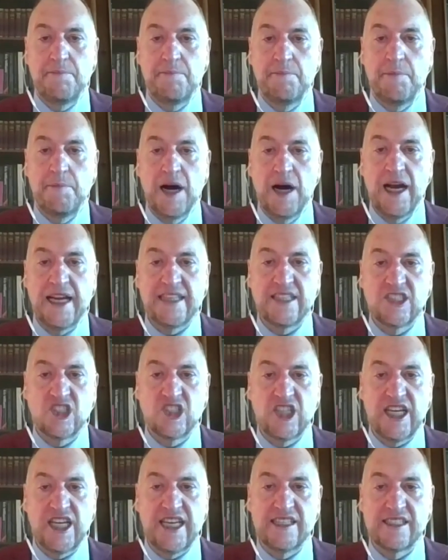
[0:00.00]
buying the
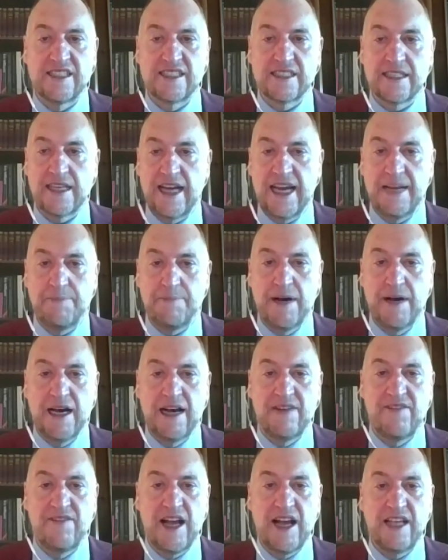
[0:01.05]
shares at par
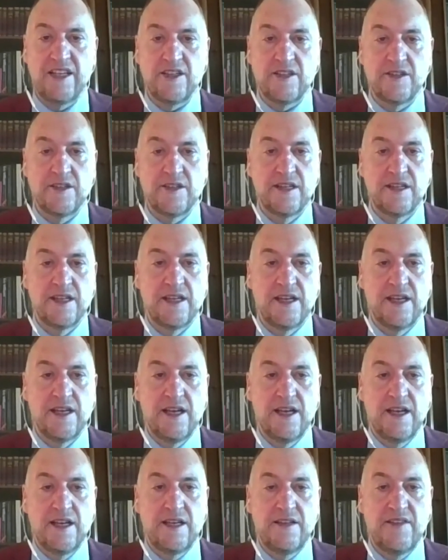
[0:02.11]
value,
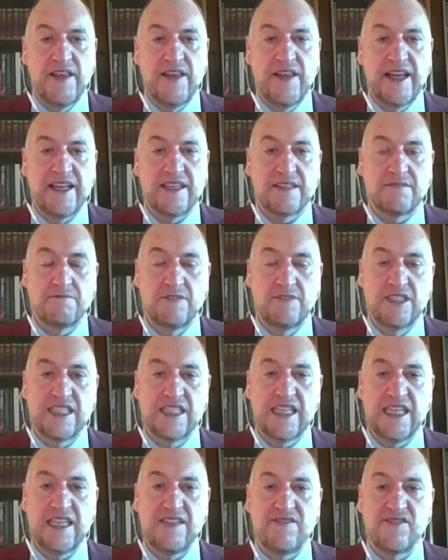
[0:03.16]
then it
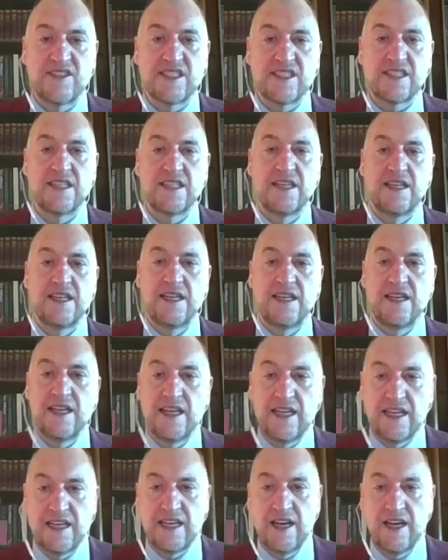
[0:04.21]
receives
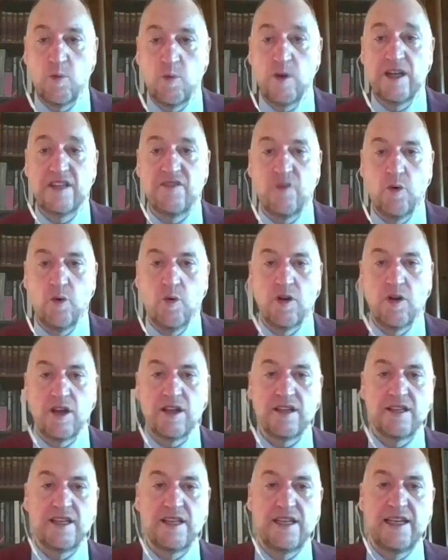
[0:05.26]
a windfall
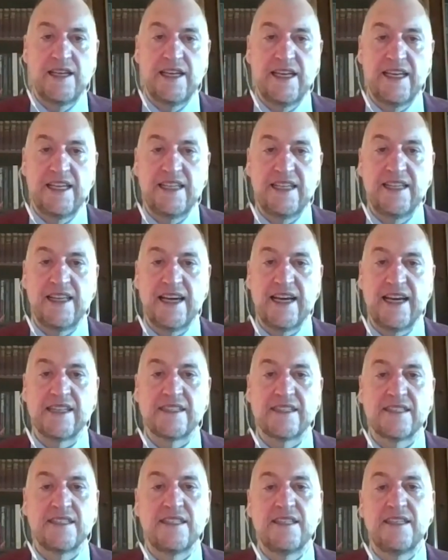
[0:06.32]
in that
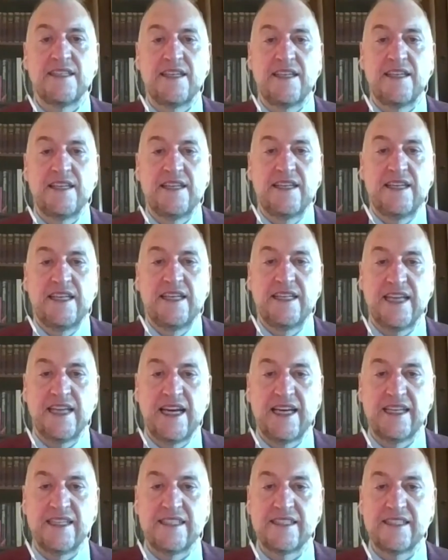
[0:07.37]
it
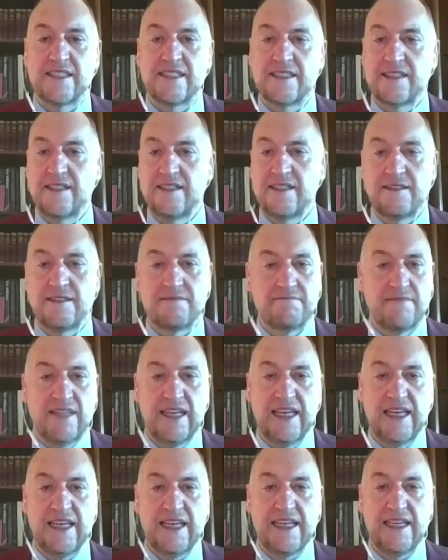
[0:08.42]
has
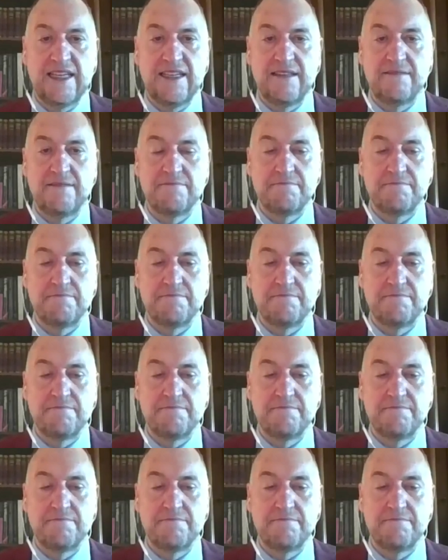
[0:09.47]
a